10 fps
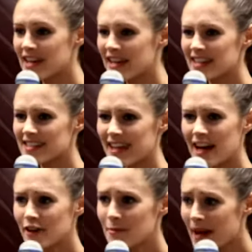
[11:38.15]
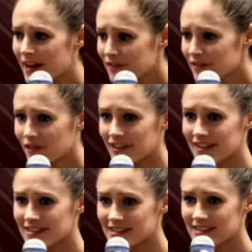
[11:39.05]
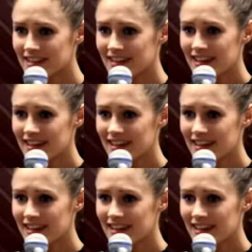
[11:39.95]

He's like, how are you paying for all this?